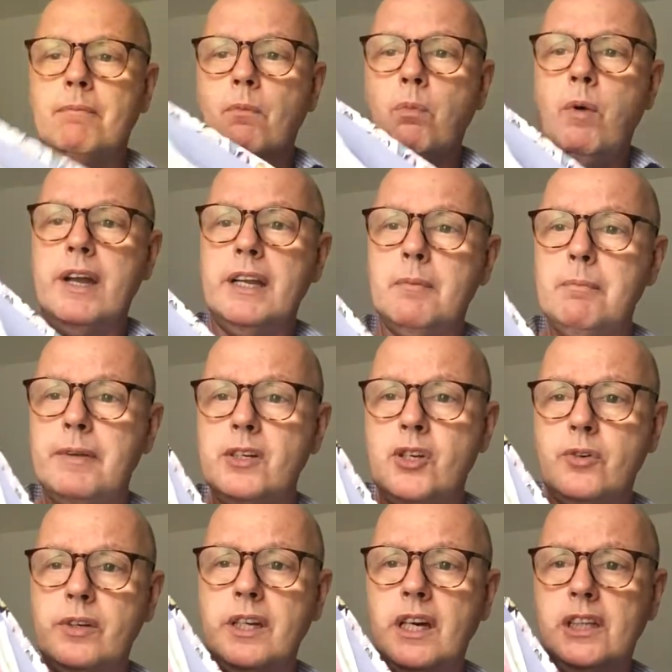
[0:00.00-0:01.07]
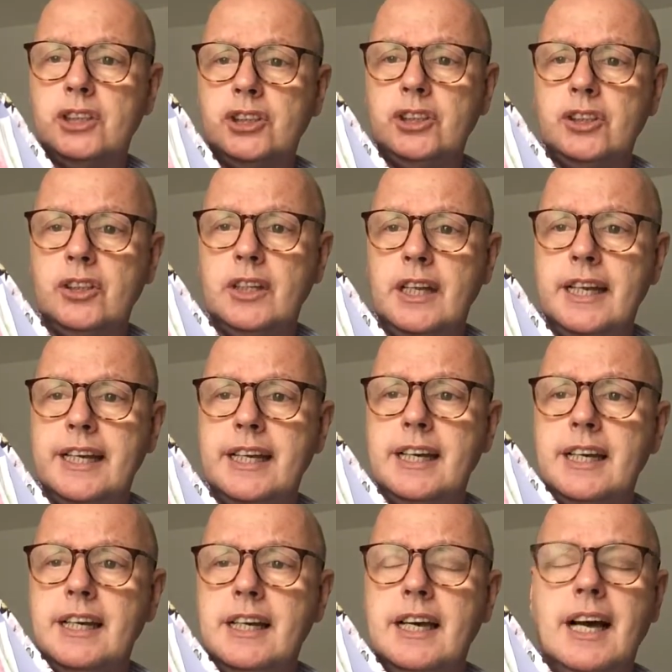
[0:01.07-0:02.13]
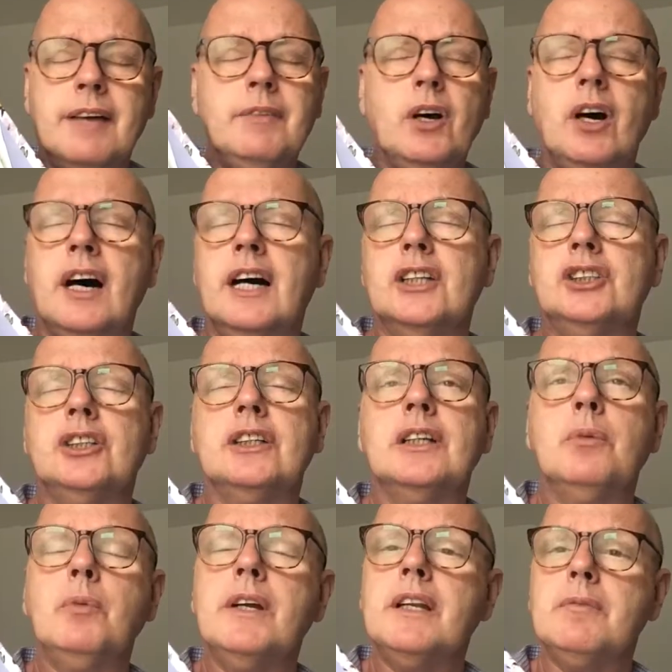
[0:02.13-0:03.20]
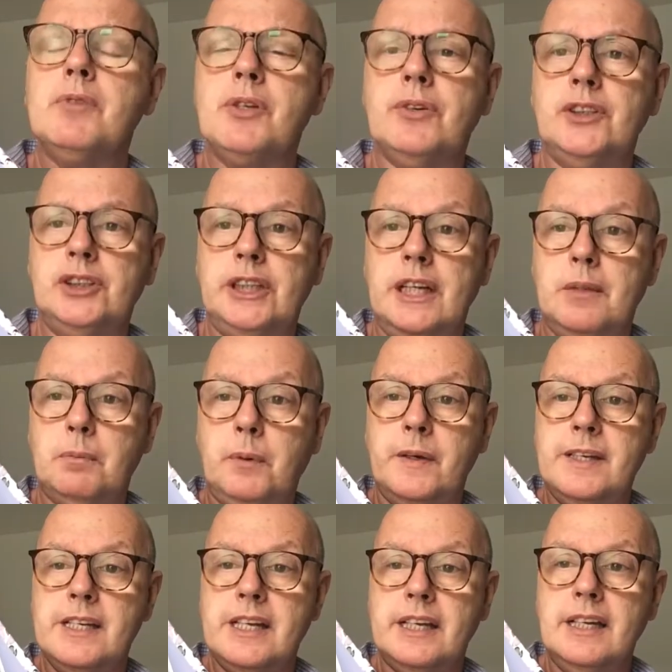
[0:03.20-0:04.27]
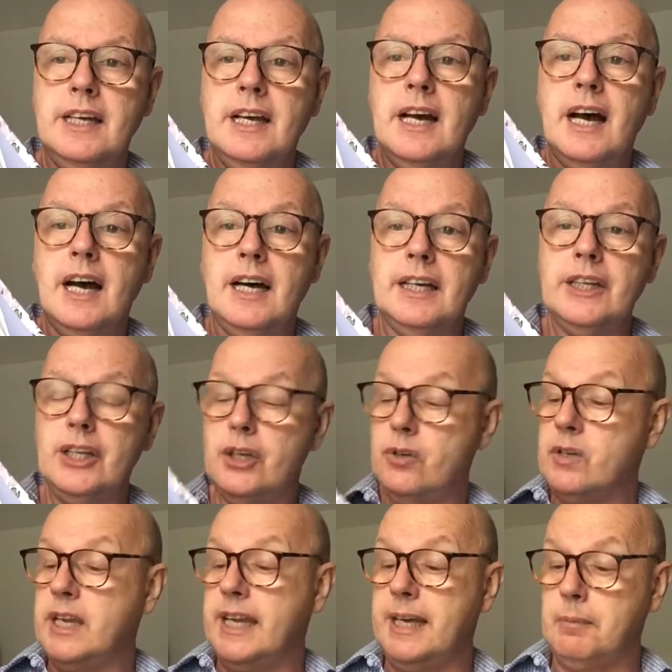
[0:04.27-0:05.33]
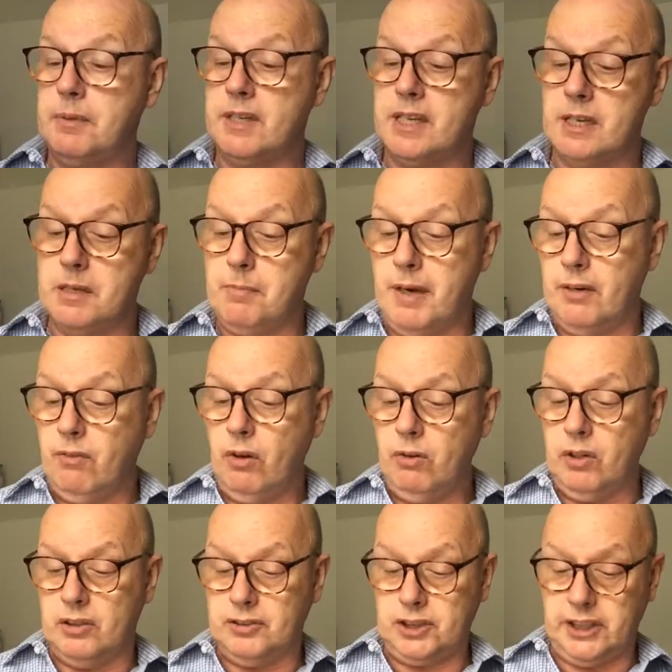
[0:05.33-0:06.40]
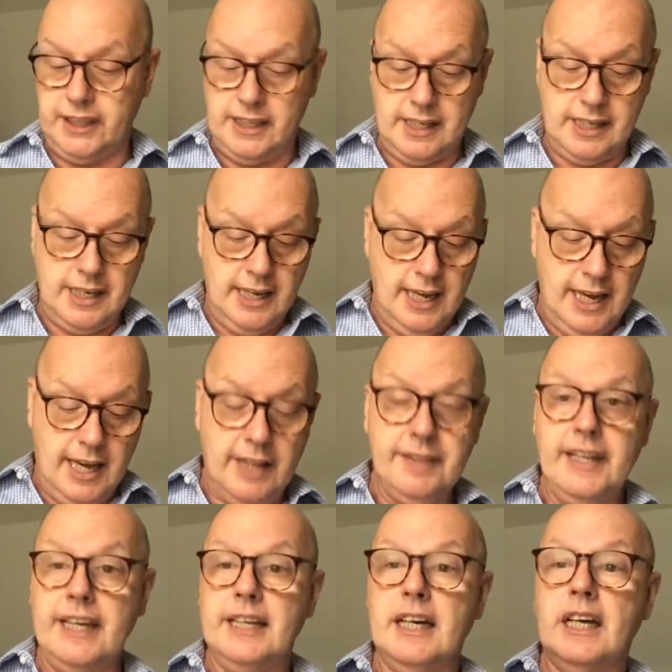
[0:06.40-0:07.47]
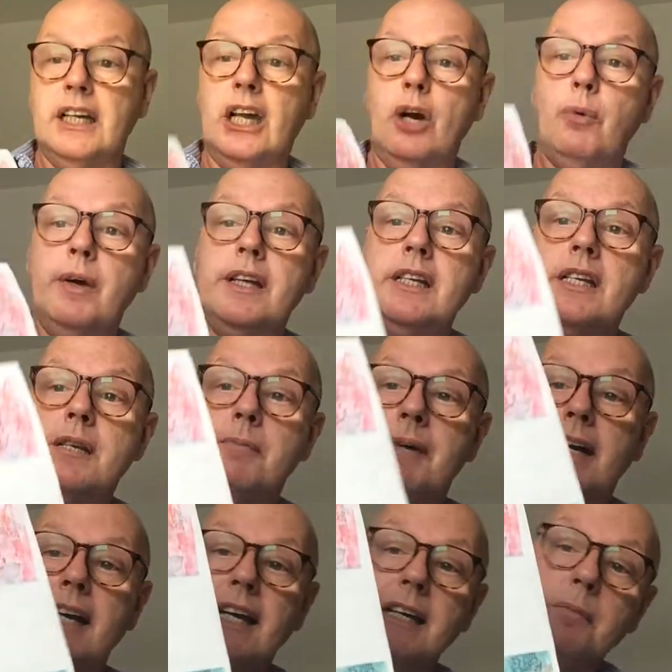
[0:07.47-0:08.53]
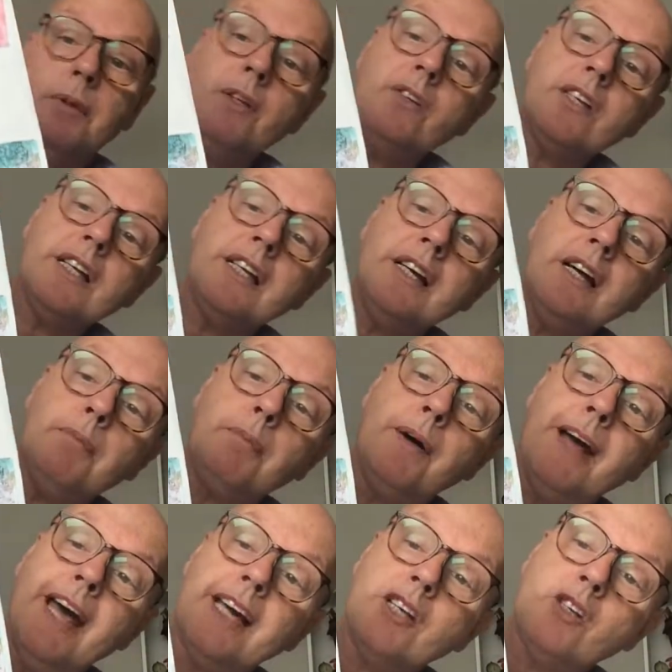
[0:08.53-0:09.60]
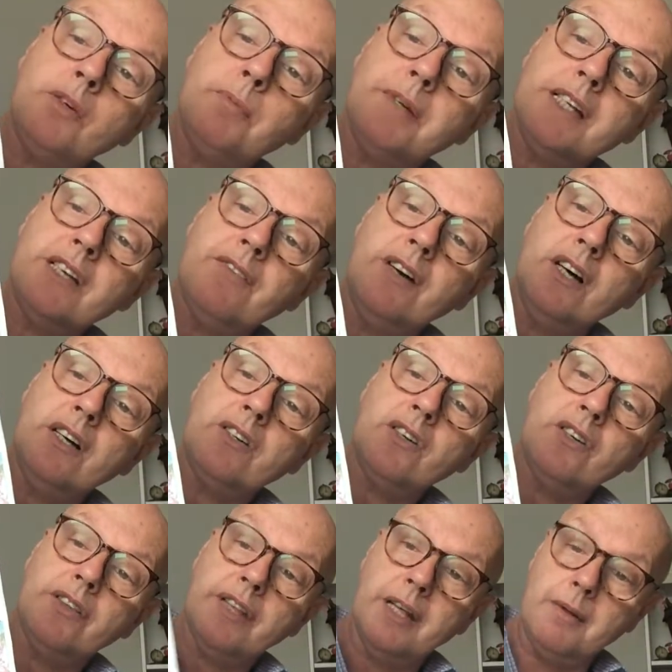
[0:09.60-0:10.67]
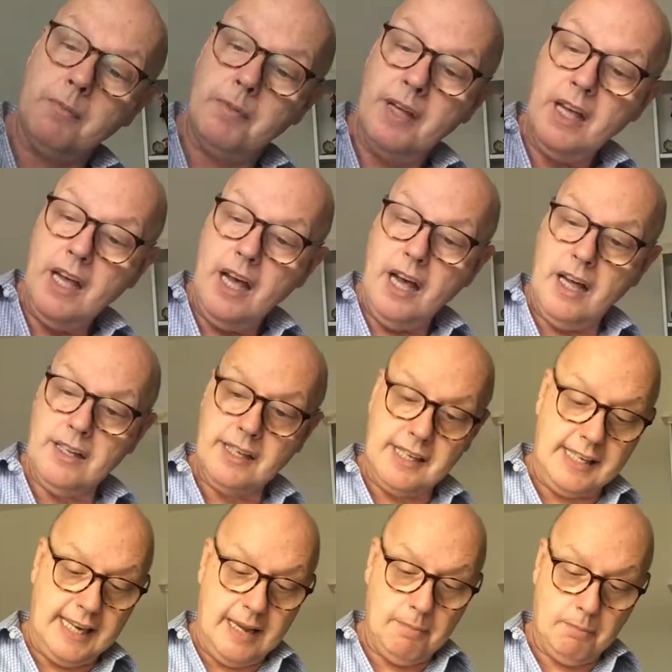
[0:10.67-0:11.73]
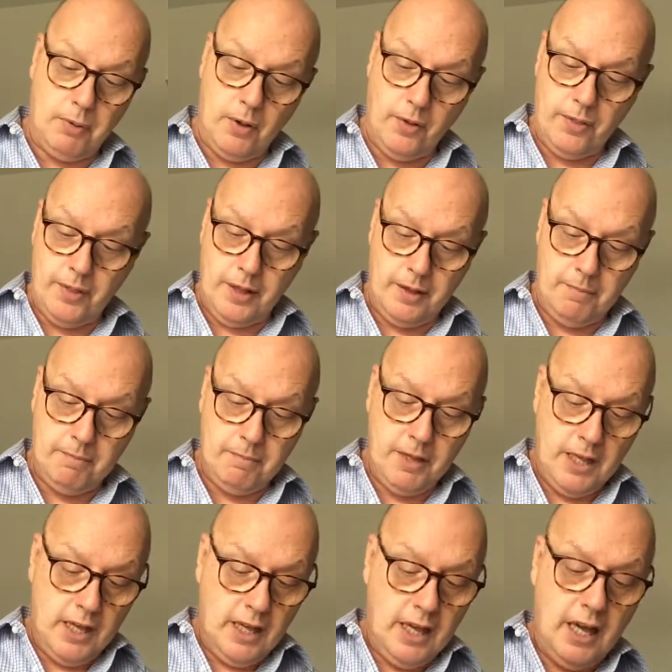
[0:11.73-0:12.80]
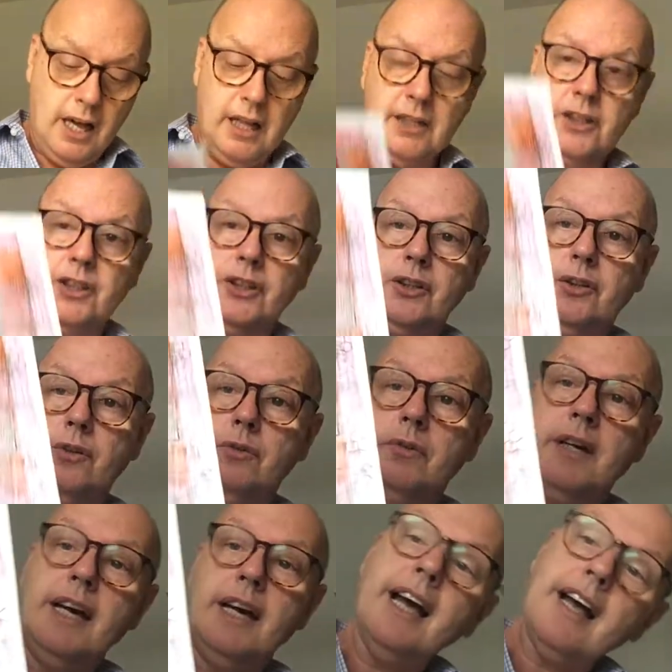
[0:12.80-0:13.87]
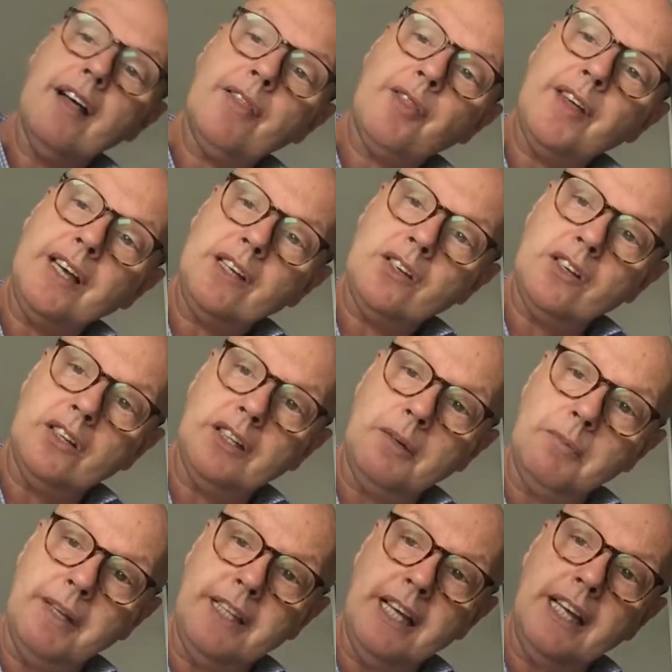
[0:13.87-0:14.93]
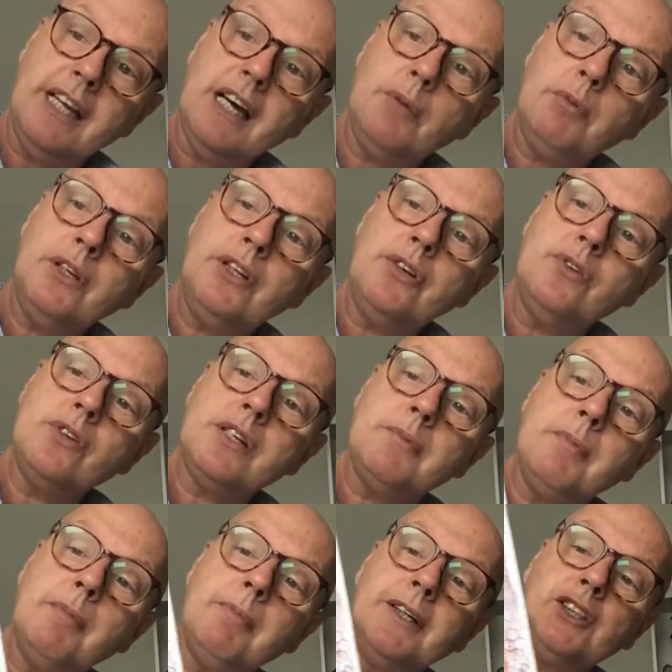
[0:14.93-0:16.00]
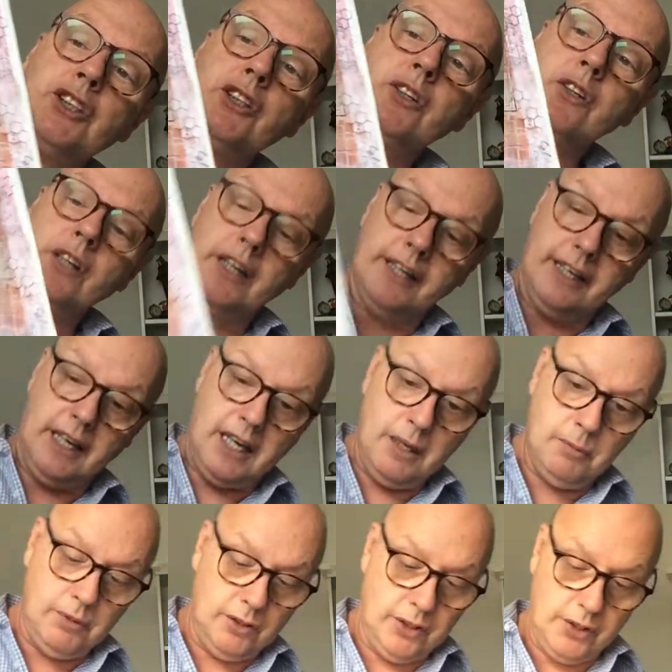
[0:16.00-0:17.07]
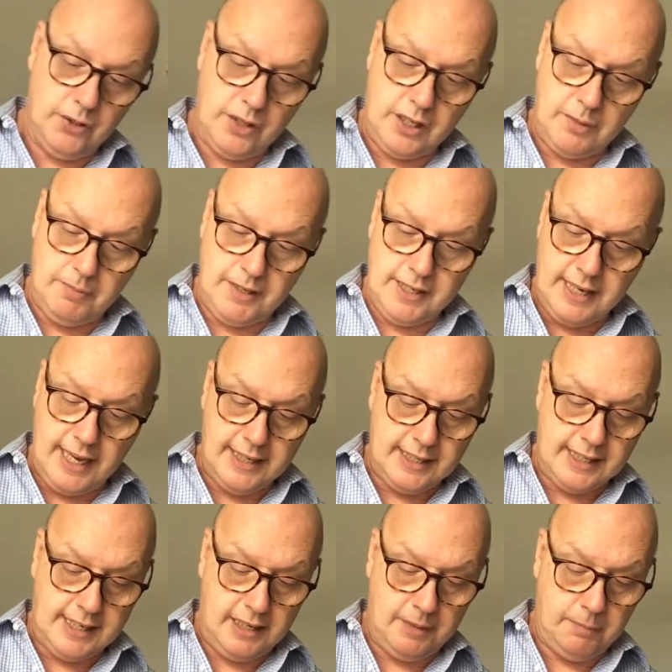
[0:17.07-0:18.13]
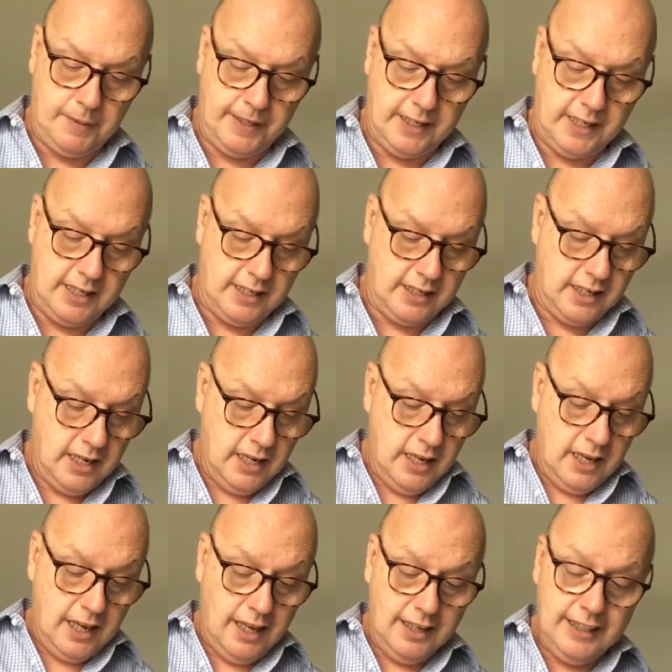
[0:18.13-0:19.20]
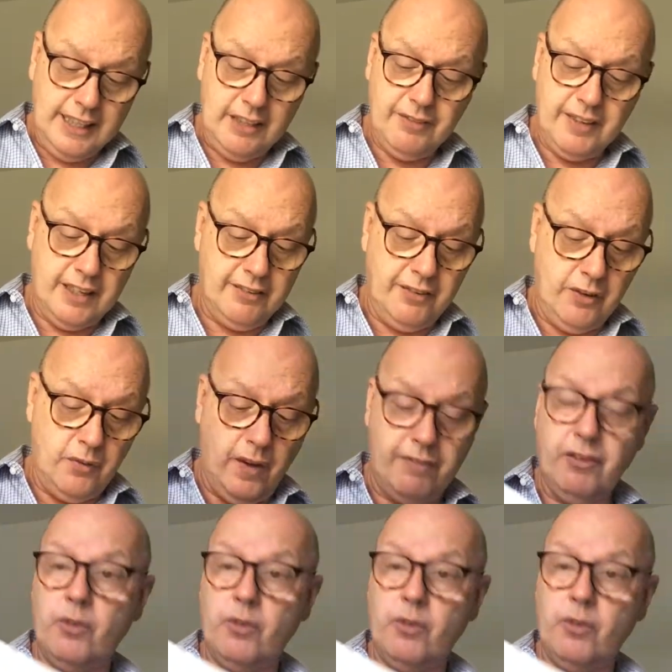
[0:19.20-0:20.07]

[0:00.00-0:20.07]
When I'm doing art journaling, not art journaling, when I'm doing gel printing, I use labels as my roll-off sheets, and then I go into my labels and I'll put extra bits of art on them, I'll stamp on them, I'll do things on them, and then I will use them in my journaling. I will use them as accent pieces. I'll even, if you've ever